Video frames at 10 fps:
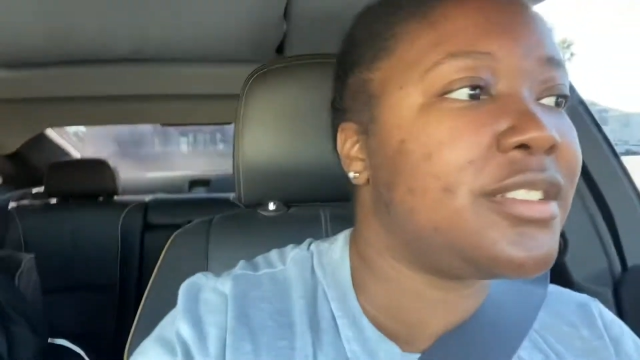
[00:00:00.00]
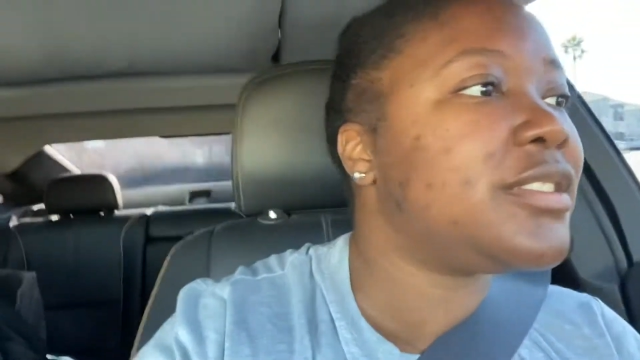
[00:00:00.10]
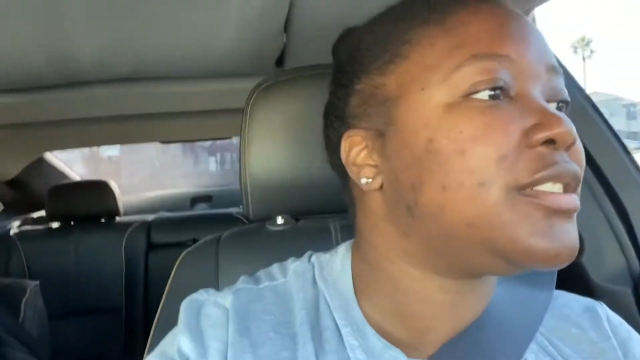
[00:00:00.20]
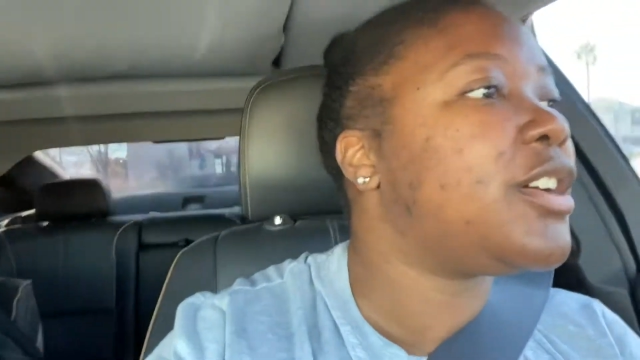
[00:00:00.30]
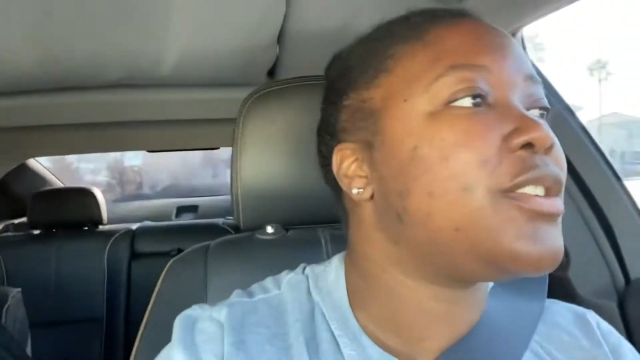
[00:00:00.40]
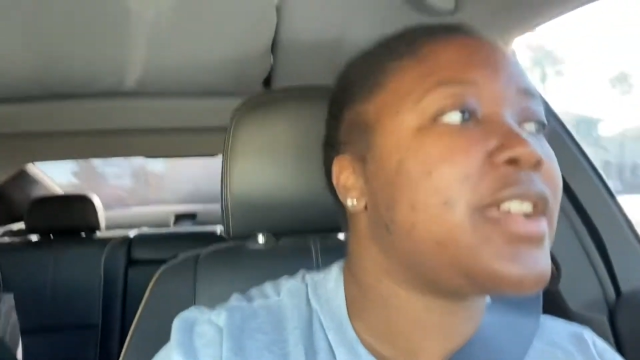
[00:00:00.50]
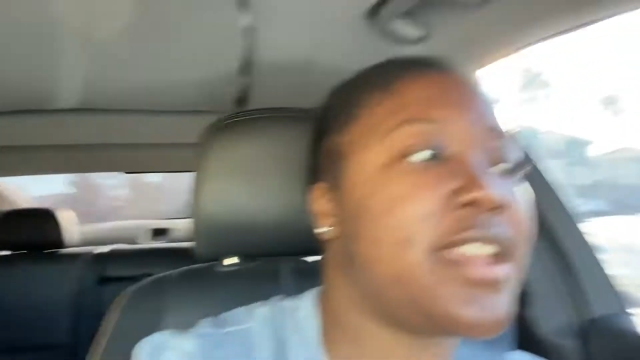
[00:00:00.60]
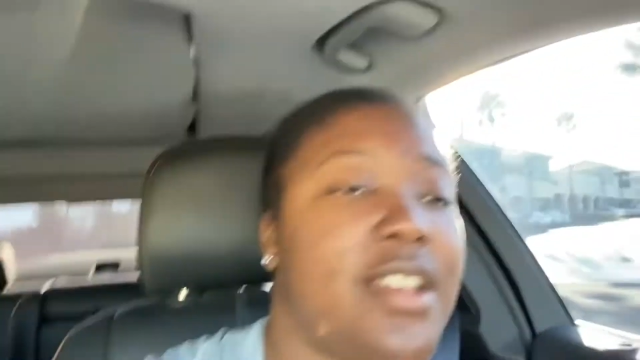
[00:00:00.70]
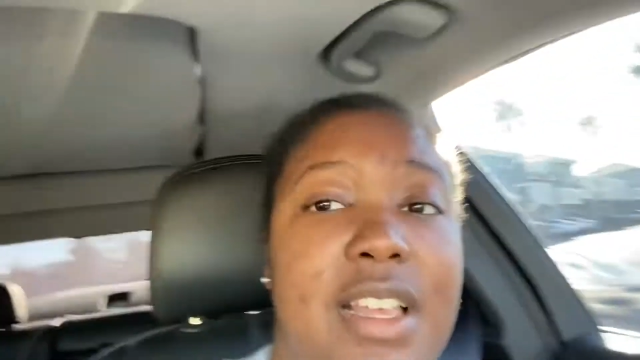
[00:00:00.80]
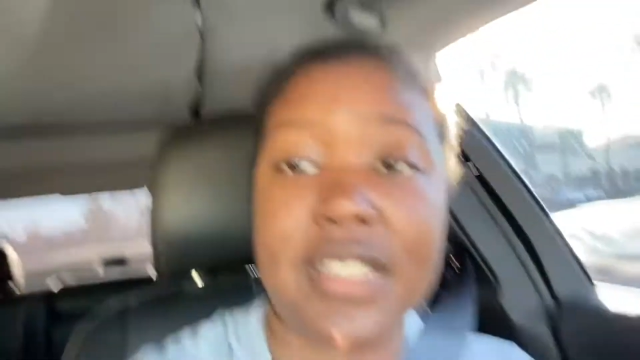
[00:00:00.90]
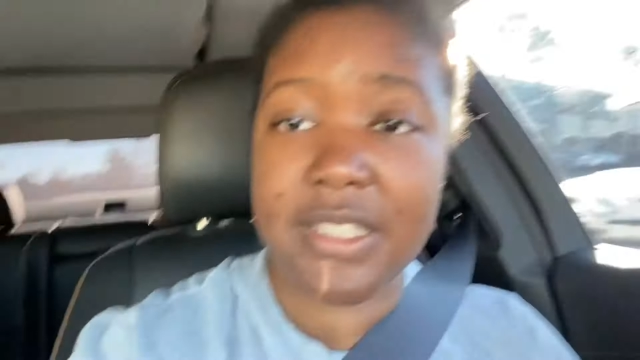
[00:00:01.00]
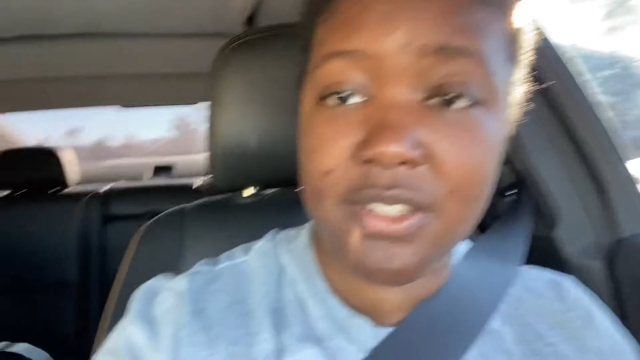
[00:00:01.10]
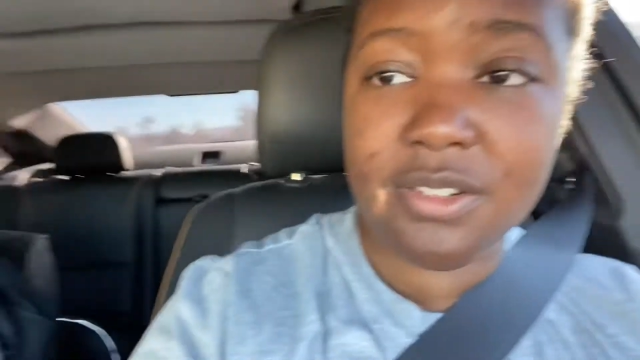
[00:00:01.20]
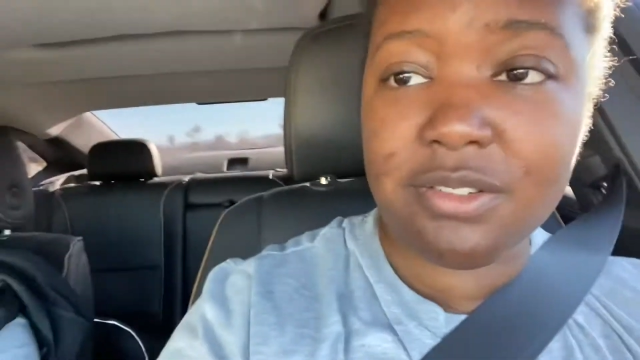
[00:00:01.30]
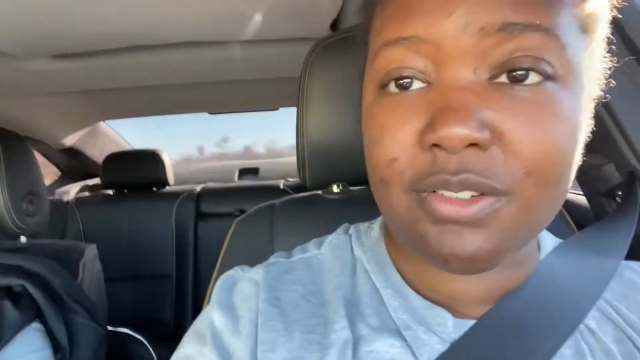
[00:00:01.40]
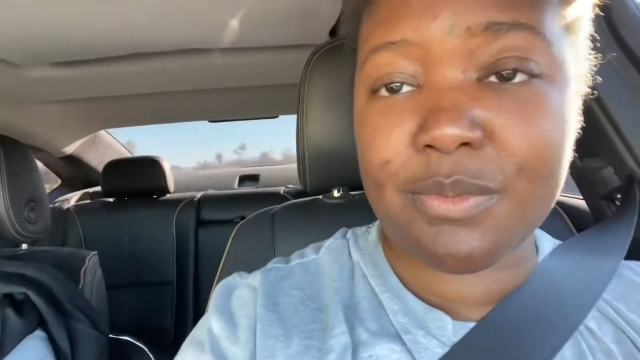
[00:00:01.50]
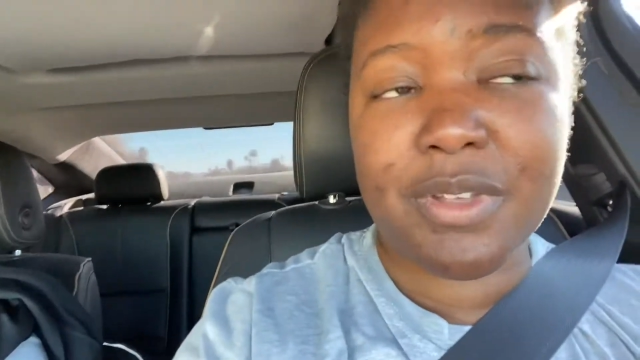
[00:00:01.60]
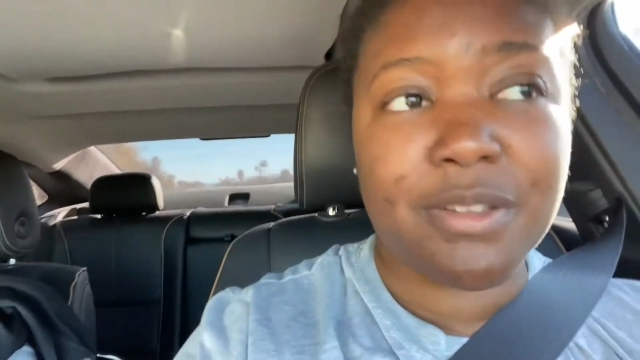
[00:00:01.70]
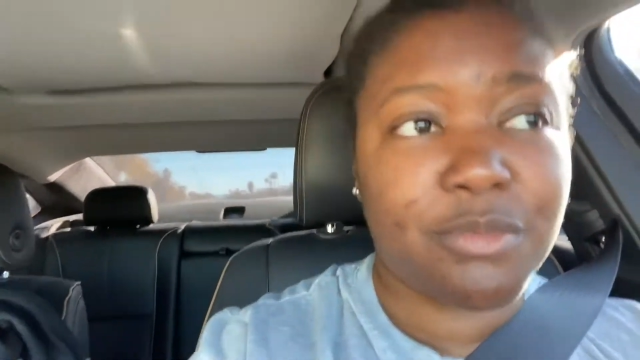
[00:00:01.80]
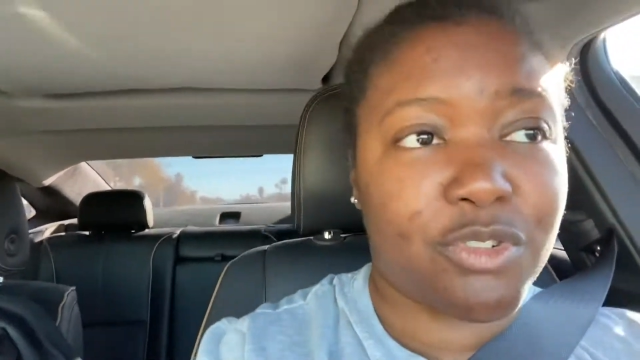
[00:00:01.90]
Okay, guys, see you in a little bit,
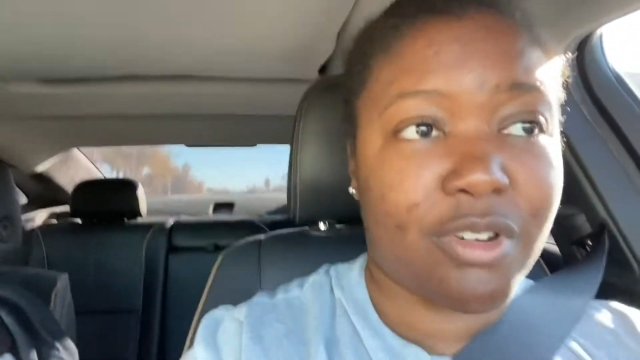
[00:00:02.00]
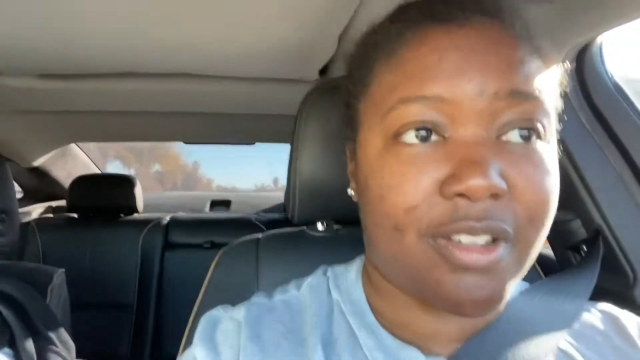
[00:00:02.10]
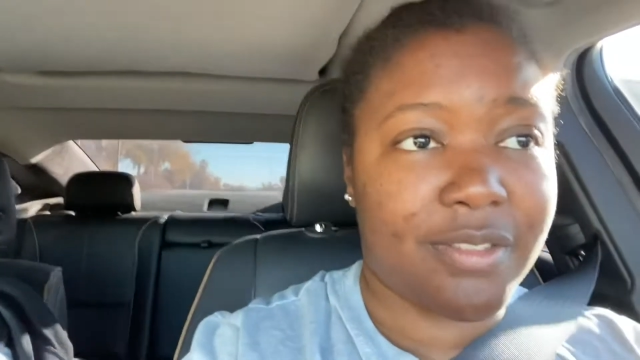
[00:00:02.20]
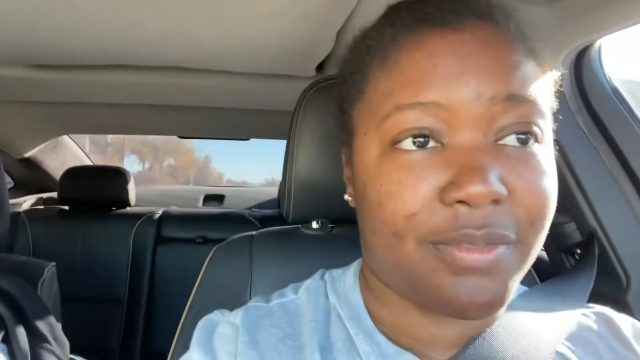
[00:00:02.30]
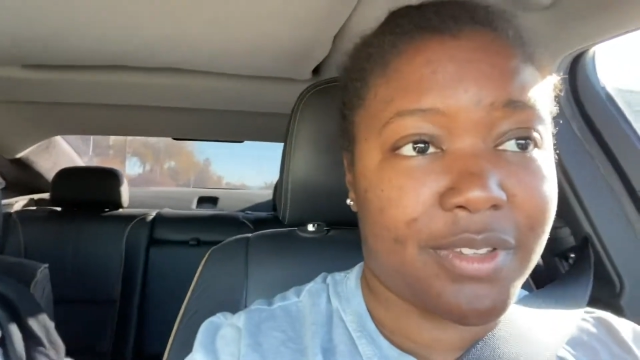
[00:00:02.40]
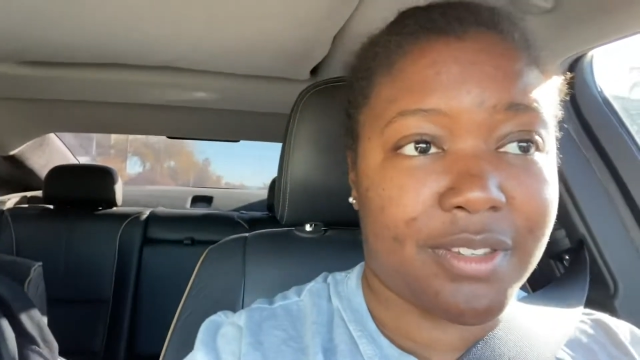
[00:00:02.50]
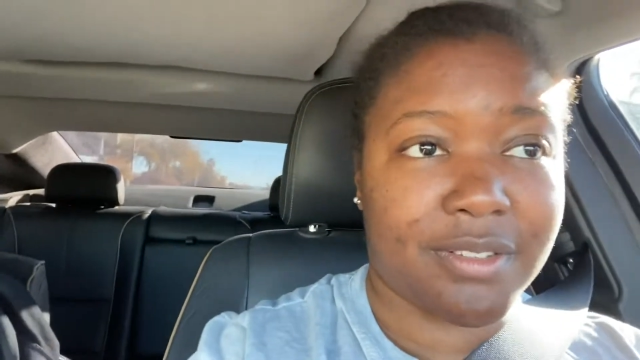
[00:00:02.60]
I'm driving.